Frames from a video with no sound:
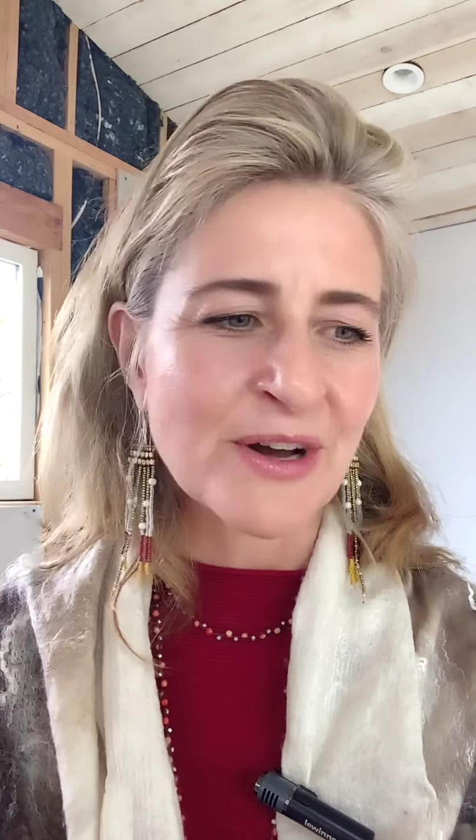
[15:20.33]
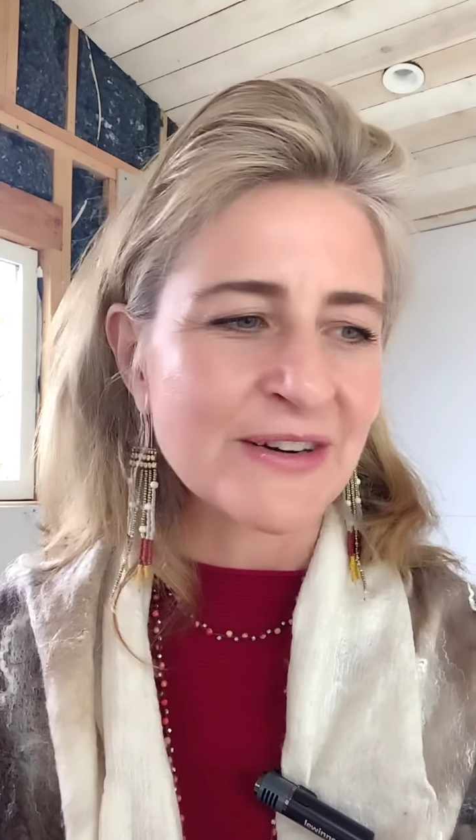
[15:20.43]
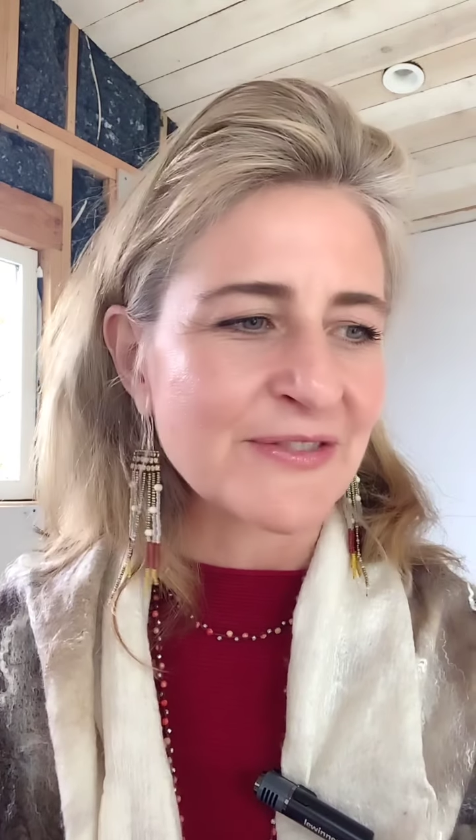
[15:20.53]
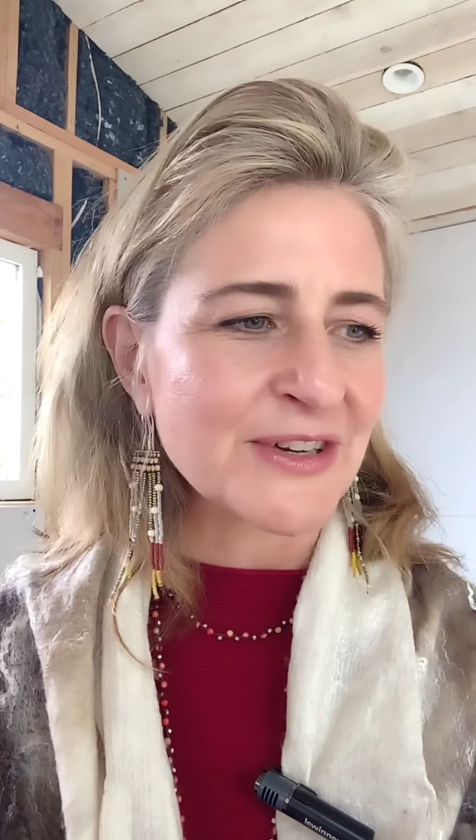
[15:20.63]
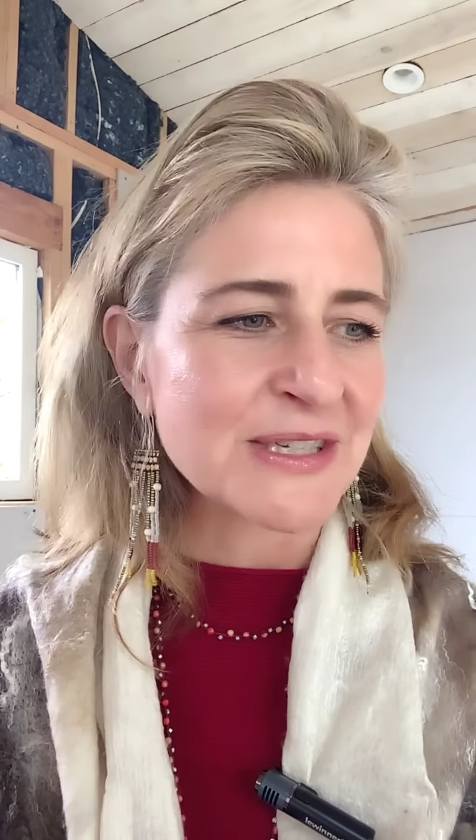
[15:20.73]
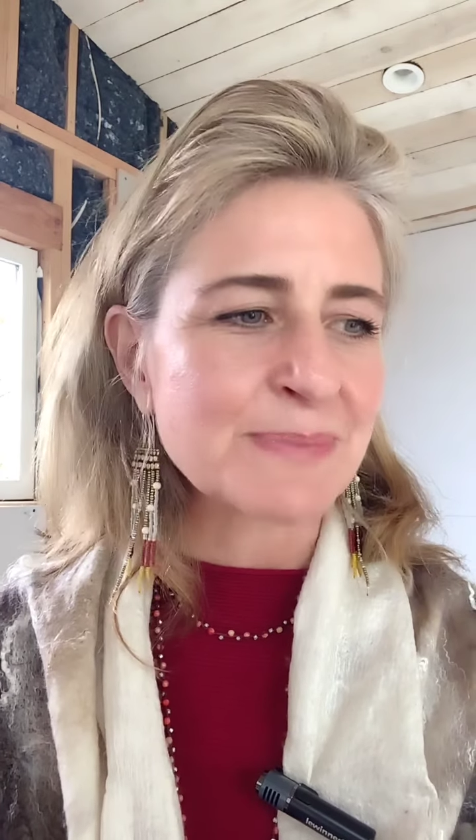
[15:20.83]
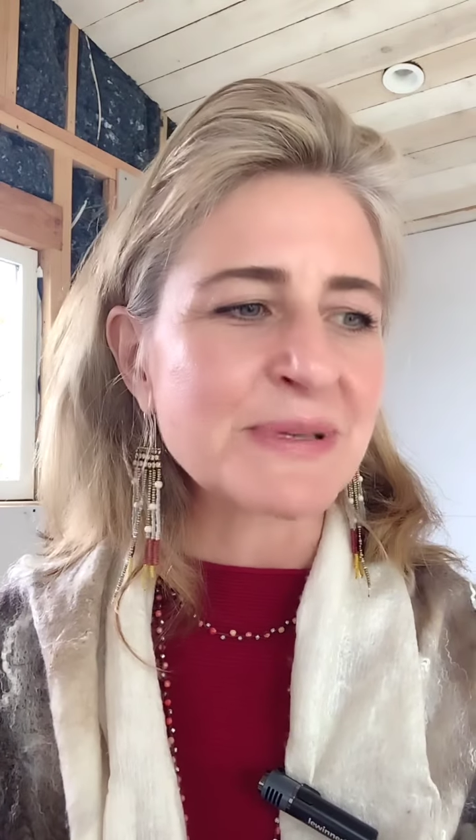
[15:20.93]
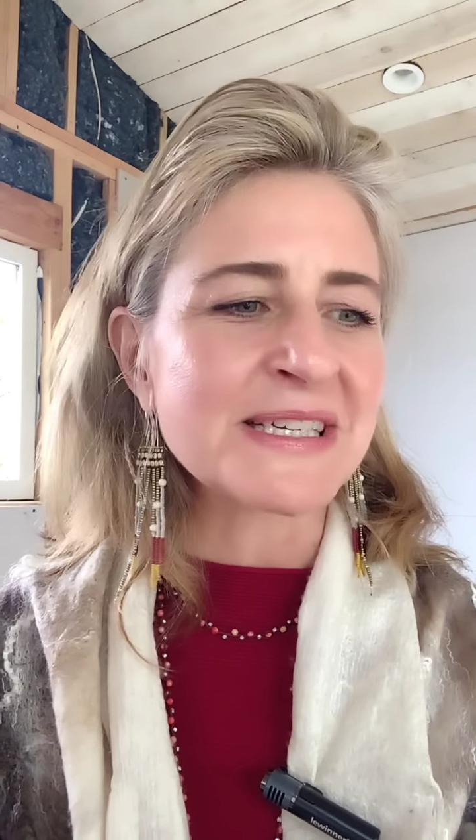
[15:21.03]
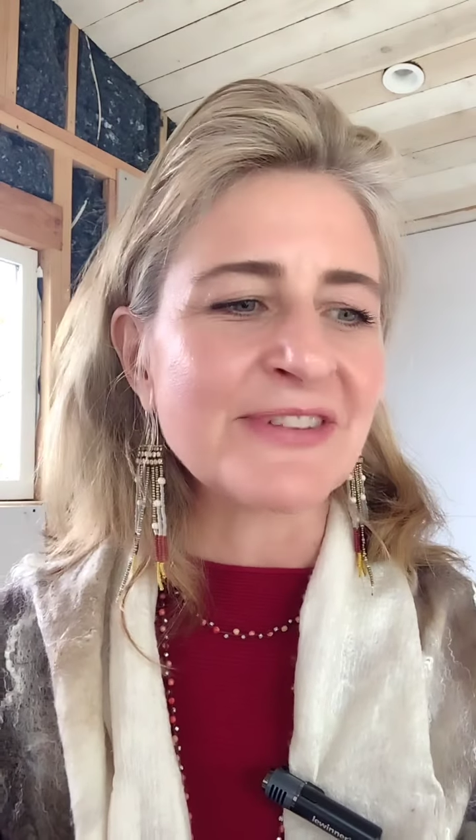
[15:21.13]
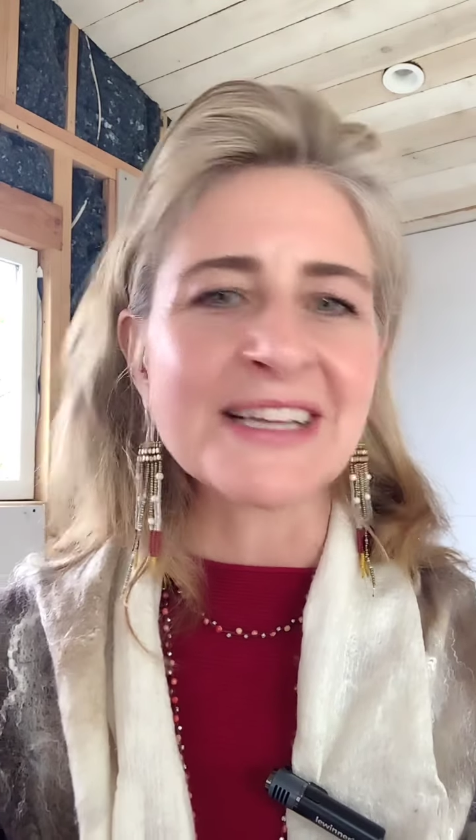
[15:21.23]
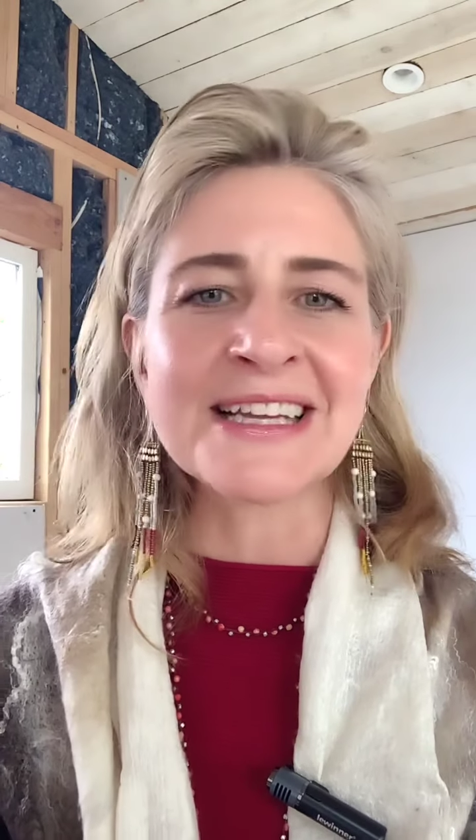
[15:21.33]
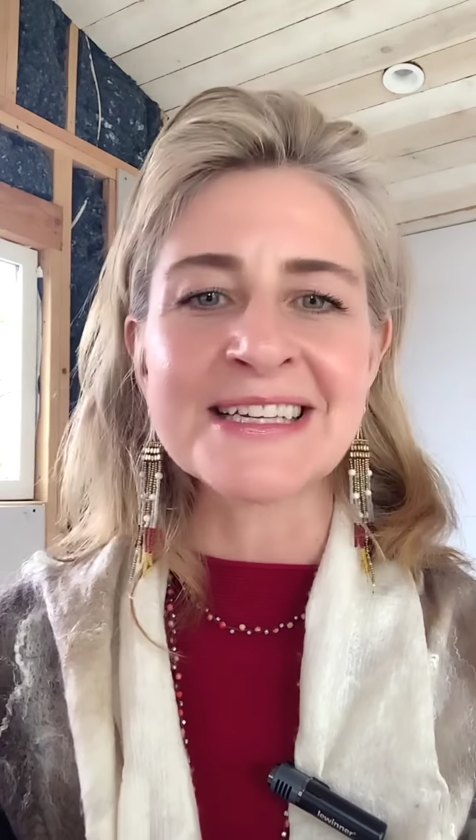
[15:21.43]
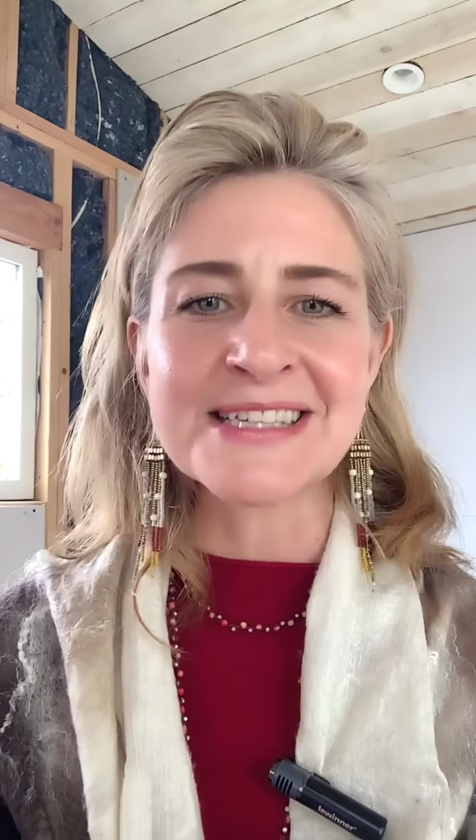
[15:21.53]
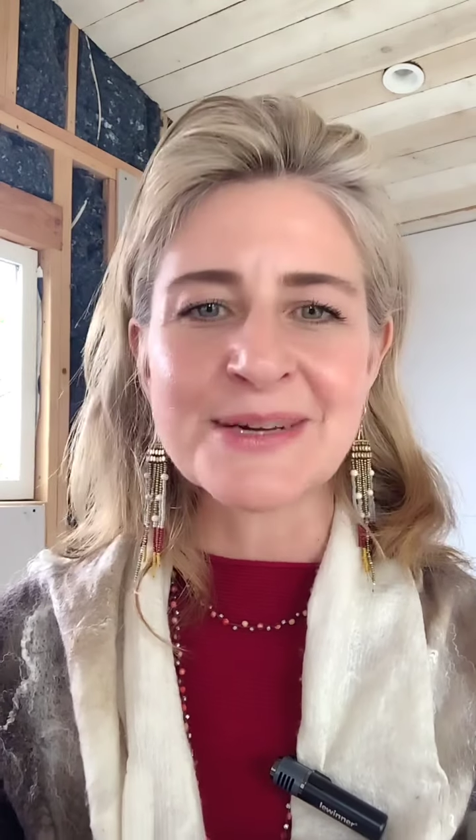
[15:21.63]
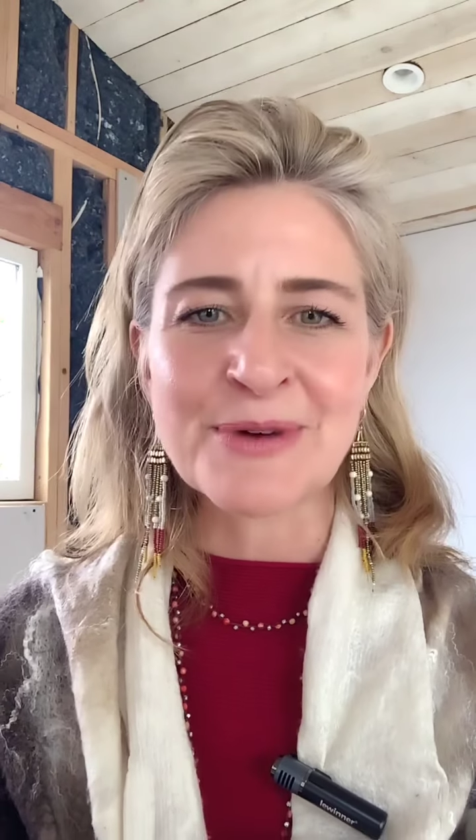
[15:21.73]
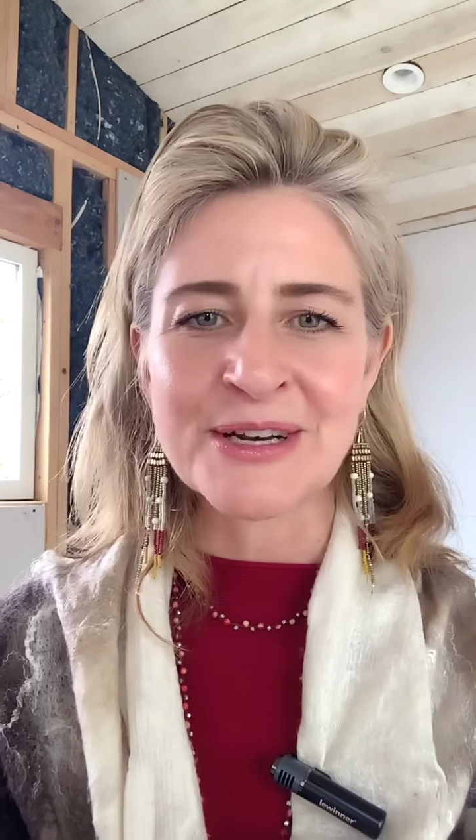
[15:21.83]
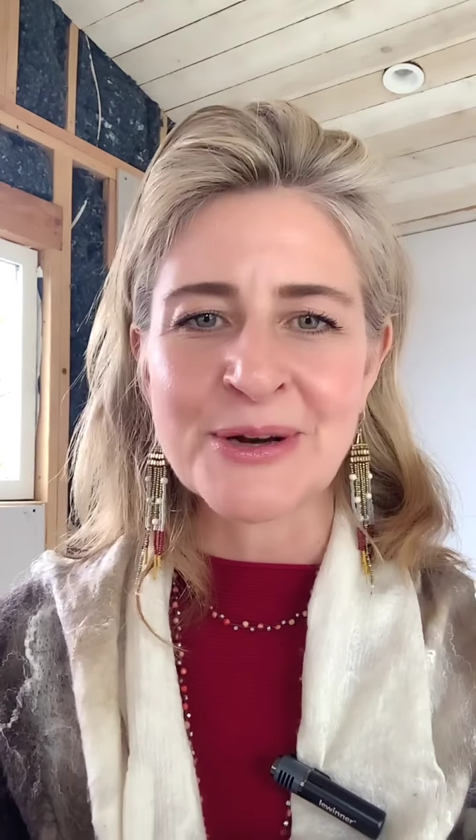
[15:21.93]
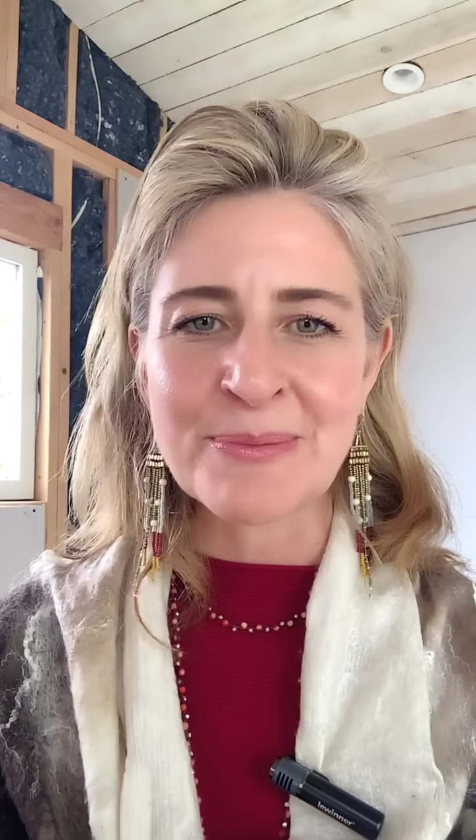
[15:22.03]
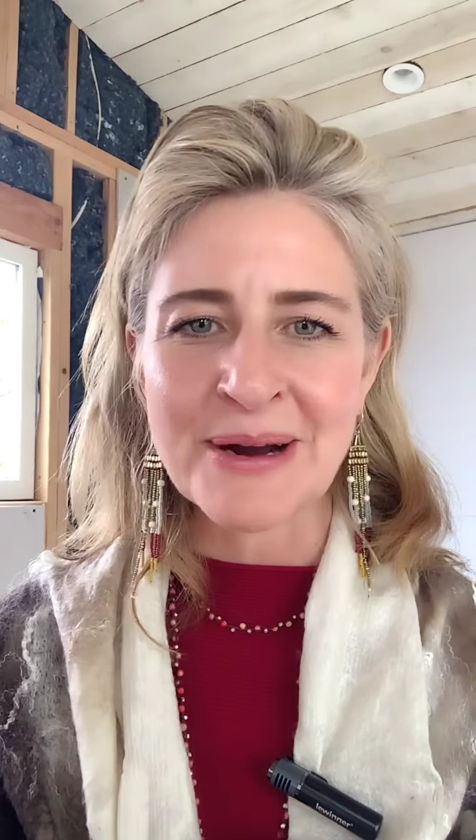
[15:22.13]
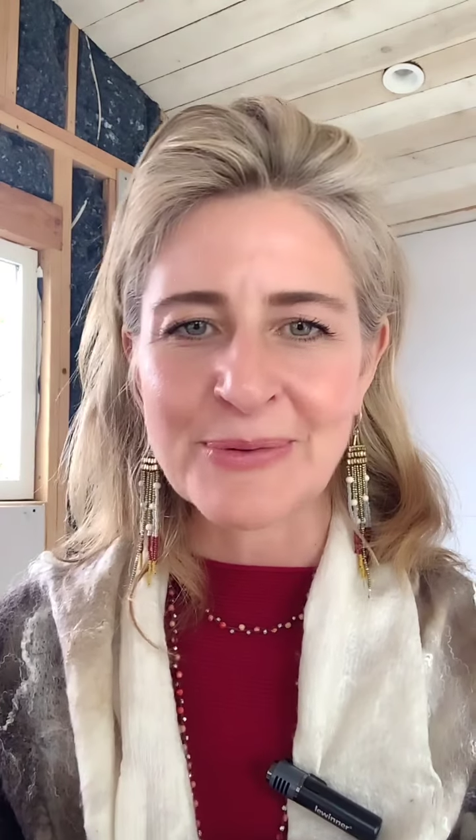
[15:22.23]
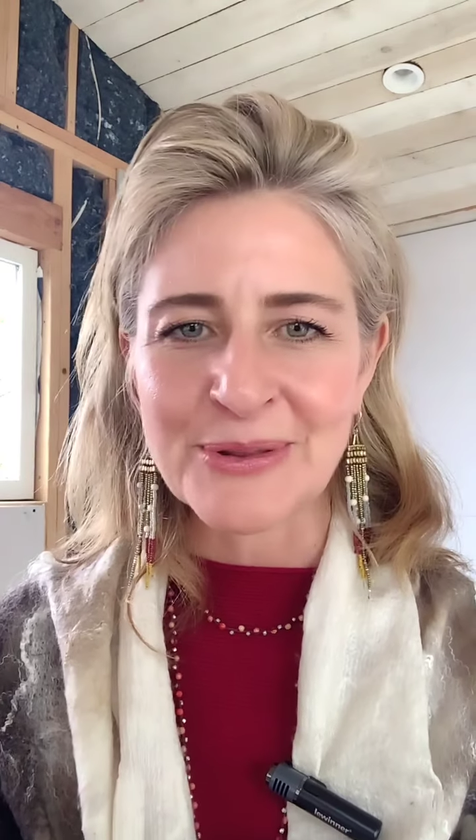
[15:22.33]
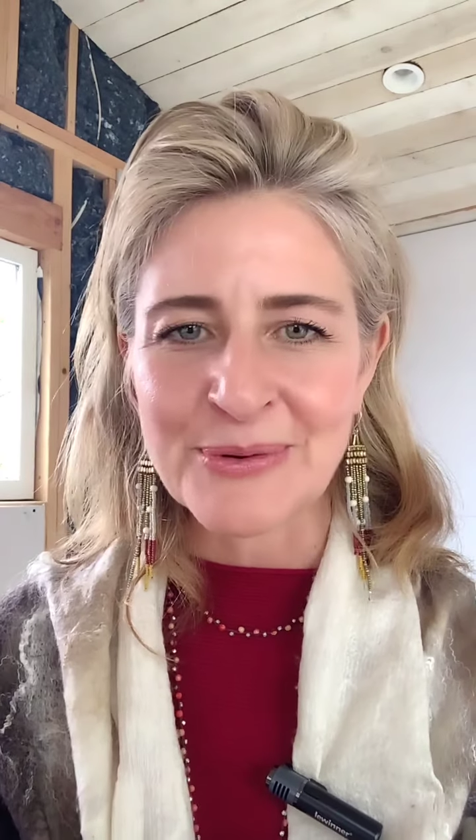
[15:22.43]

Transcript: or if there's specific things that you want to know about with